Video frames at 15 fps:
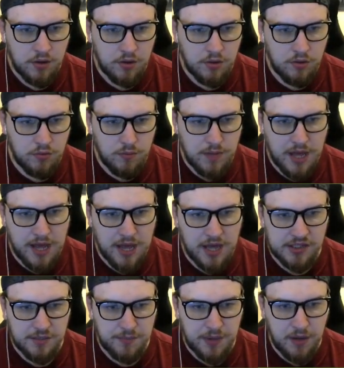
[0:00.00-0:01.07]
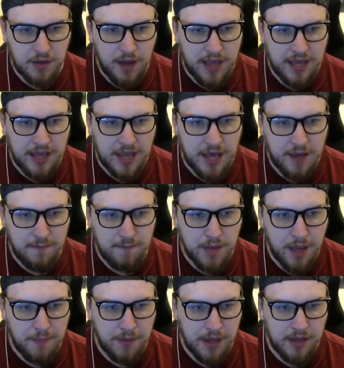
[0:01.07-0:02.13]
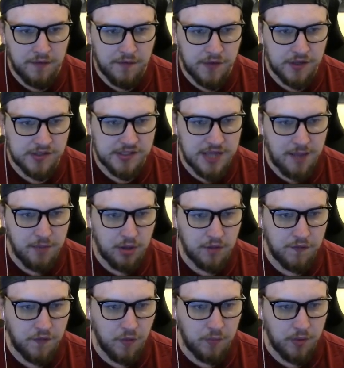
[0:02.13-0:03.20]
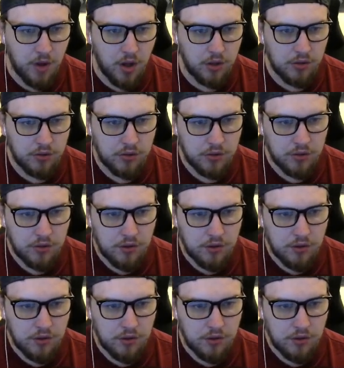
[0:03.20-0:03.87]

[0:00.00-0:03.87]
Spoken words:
Oh, we might actually be away here. Pepe, first time on the football.